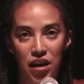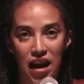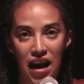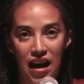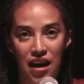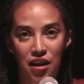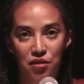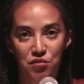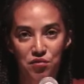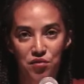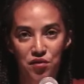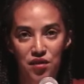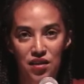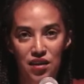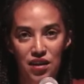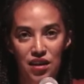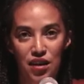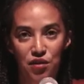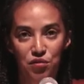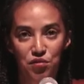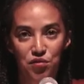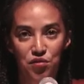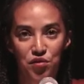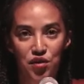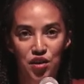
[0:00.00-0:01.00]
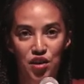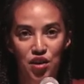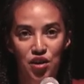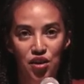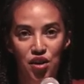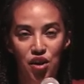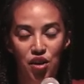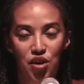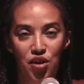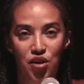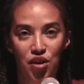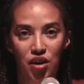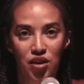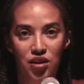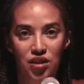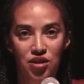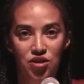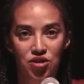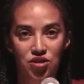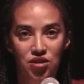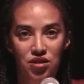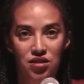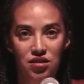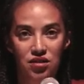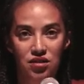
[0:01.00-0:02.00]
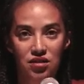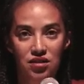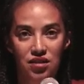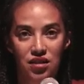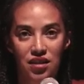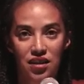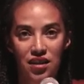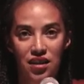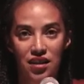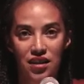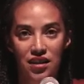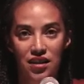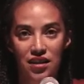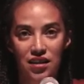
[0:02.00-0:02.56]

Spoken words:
have different knowledges,